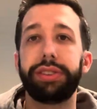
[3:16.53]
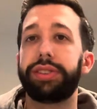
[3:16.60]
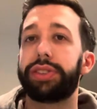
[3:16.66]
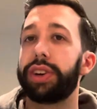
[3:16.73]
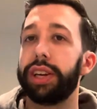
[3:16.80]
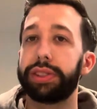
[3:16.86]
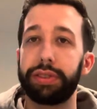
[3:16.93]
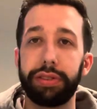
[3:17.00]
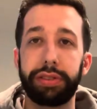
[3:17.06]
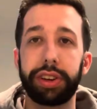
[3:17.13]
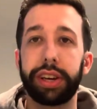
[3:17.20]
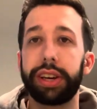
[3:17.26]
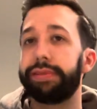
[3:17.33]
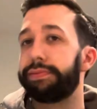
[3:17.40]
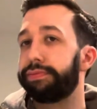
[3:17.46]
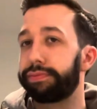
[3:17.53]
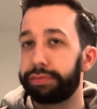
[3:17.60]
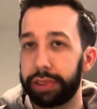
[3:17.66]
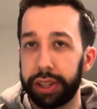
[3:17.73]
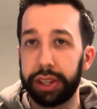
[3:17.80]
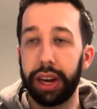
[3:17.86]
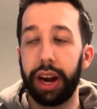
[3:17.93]
Transfer fee,
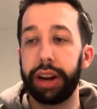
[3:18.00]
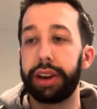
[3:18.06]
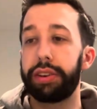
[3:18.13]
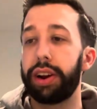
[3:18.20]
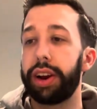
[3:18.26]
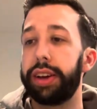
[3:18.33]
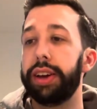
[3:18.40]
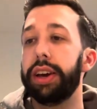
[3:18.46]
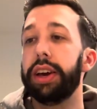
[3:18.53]
you got it, right?